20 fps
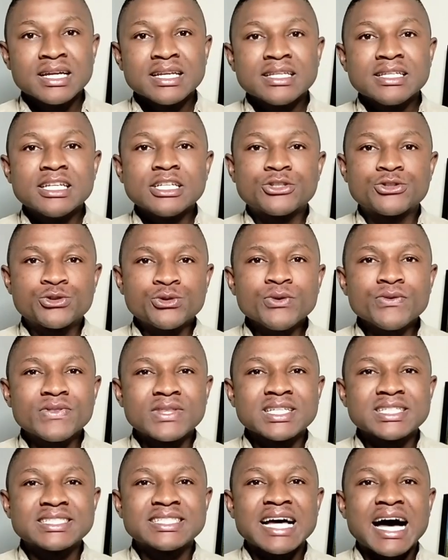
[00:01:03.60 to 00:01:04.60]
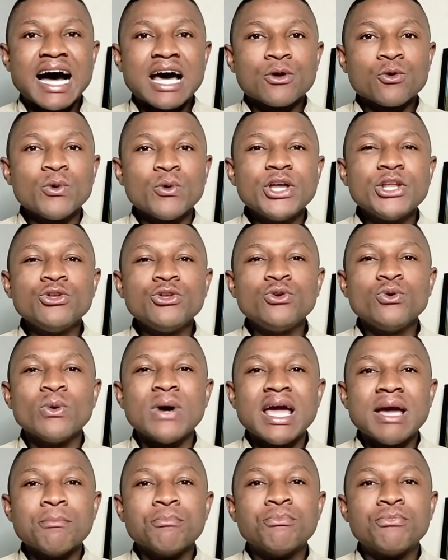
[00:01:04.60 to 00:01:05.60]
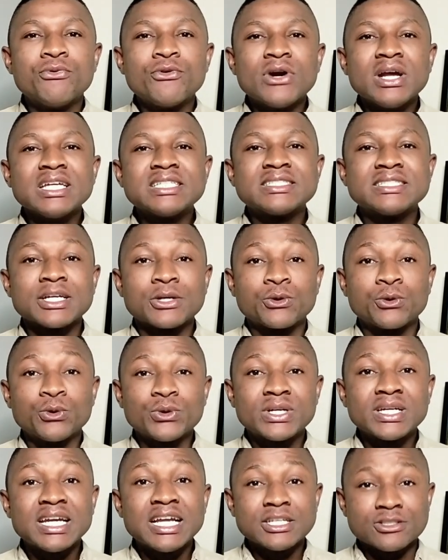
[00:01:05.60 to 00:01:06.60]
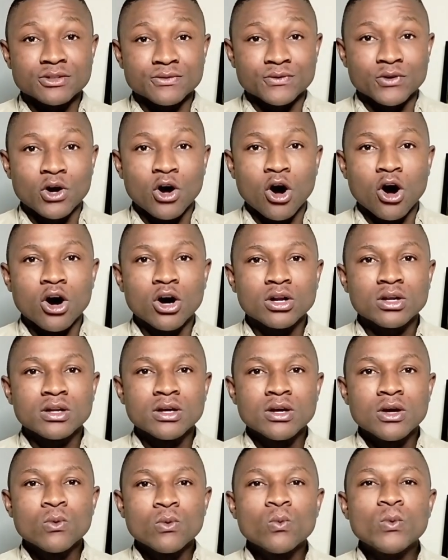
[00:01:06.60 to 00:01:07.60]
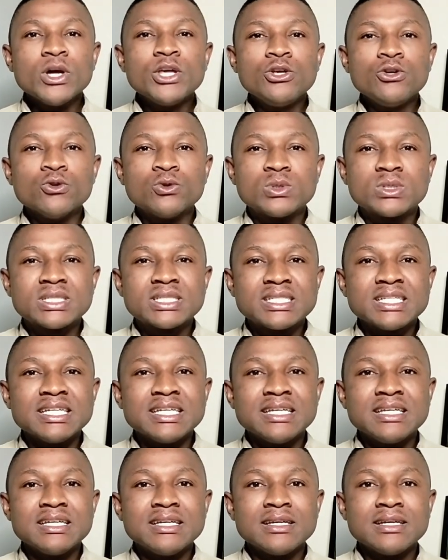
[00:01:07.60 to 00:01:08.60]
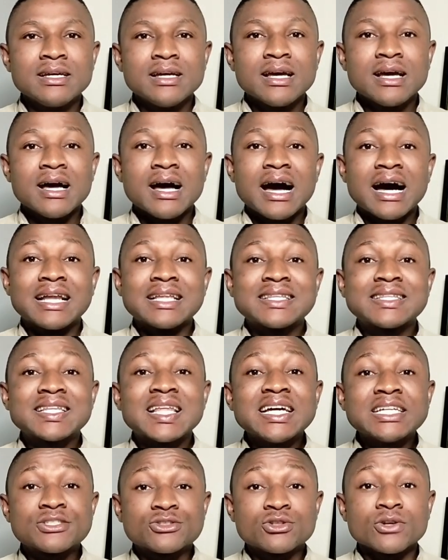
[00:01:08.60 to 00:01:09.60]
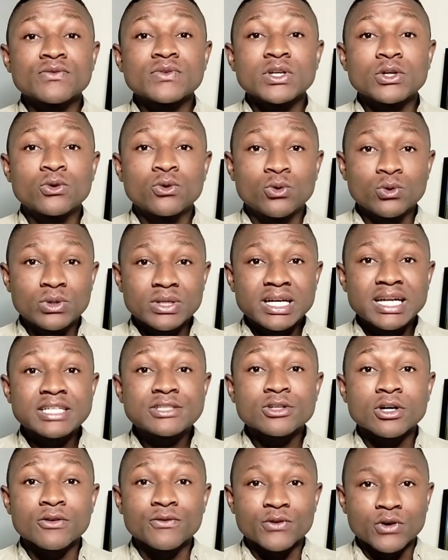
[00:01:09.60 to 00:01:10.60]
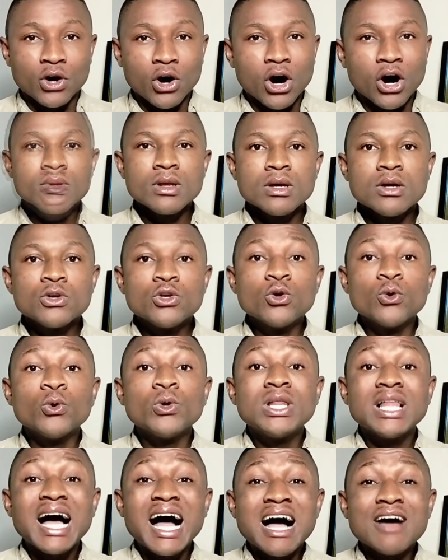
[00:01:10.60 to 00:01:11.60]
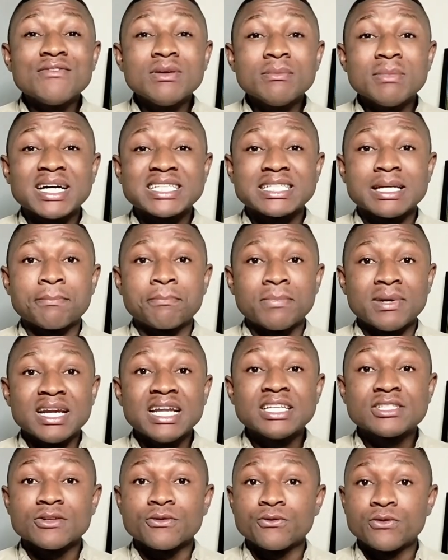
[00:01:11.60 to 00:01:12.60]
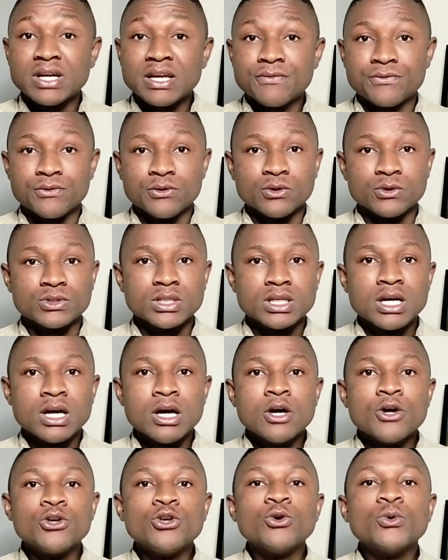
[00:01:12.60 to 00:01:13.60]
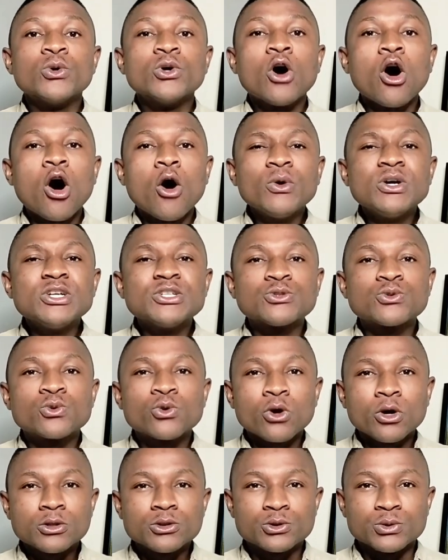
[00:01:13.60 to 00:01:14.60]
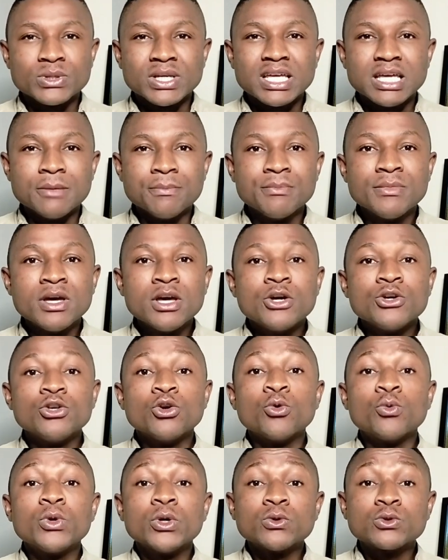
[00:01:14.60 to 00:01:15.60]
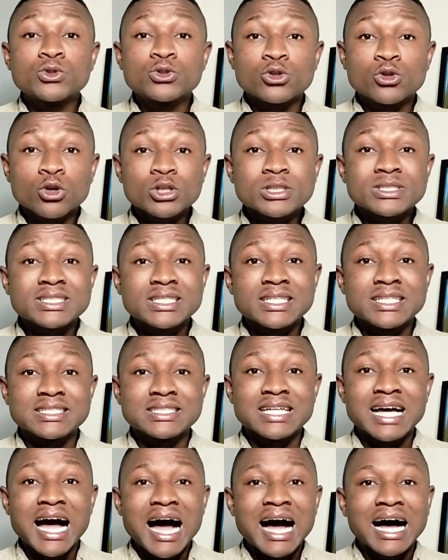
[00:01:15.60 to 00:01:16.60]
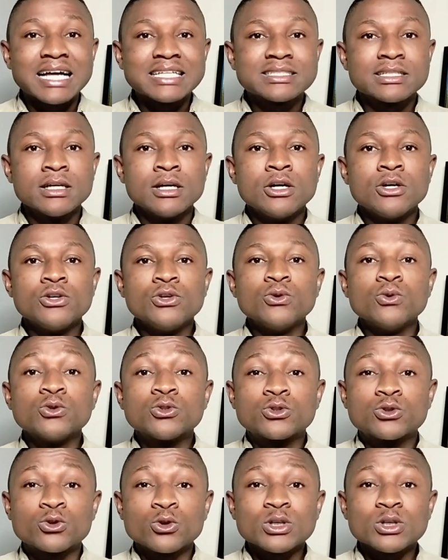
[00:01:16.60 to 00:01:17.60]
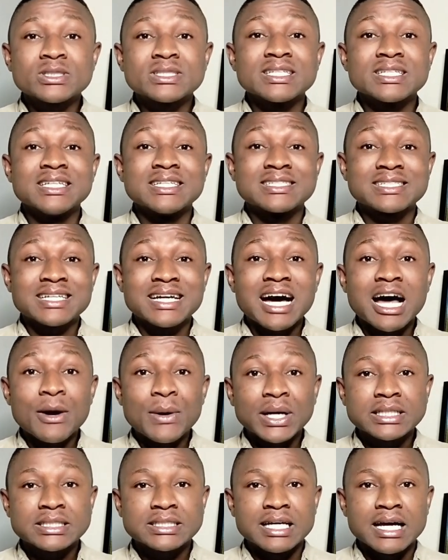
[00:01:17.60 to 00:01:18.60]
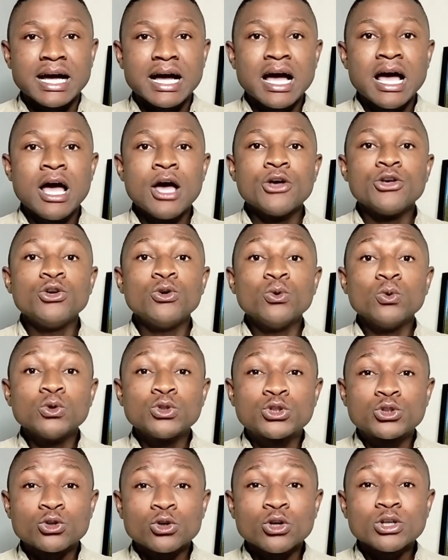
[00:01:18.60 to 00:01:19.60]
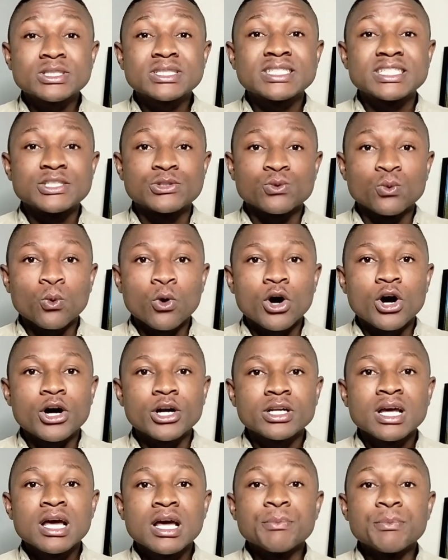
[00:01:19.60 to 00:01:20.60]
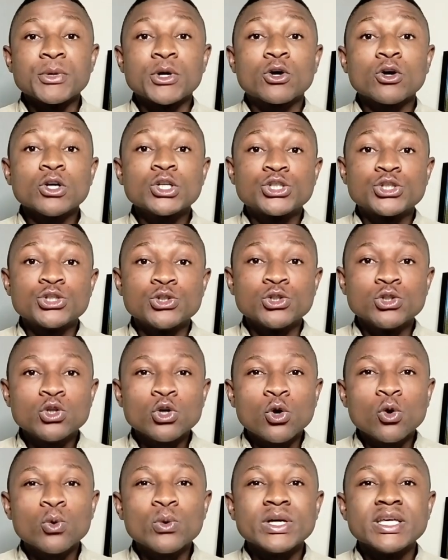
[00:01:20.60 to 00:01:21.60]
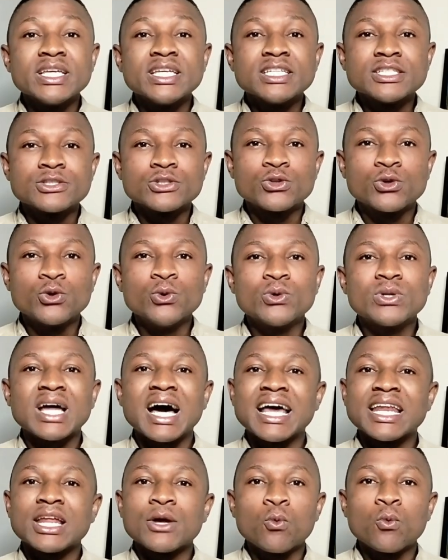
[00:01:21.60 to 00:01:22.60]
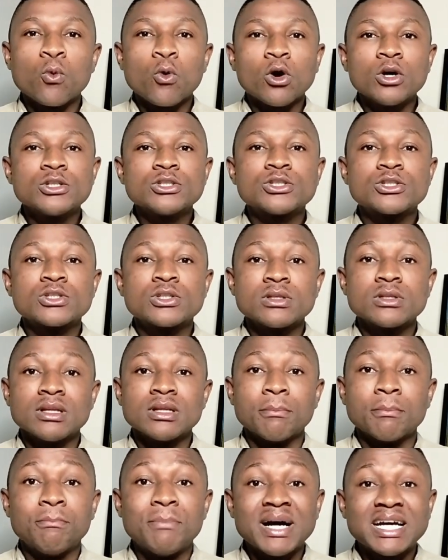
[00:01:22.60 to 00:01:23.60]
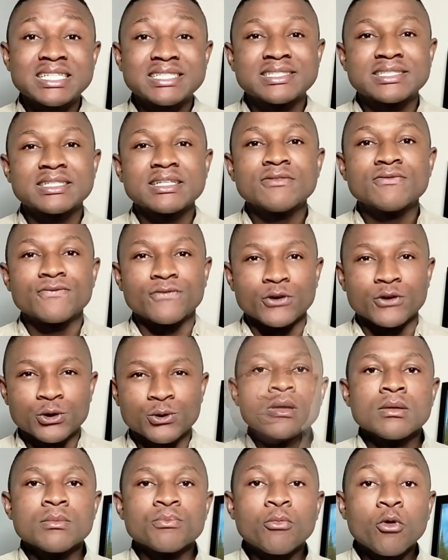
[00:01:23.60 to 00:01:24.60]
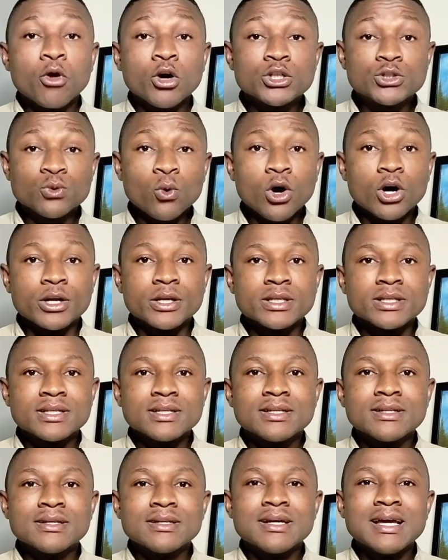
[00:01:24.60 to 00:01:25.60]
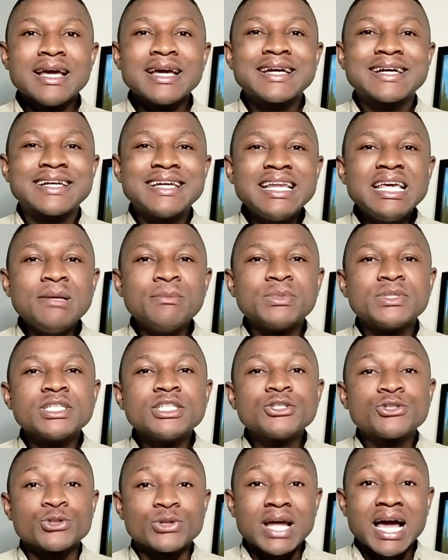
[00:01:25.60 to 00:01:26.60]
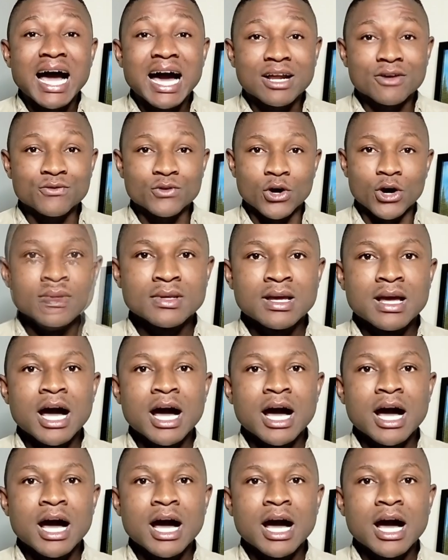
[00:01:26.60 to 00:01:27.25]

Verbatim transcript: The truth is that when you embrace the goodness of God, when you see and test of the goodness of God, you will have him as a place of refuge. You will always run to him. You will trust his heart. You will trust his character. You will trust his word because you know he is good and he wants the best for you. Point one, a glimpse into the heart of God.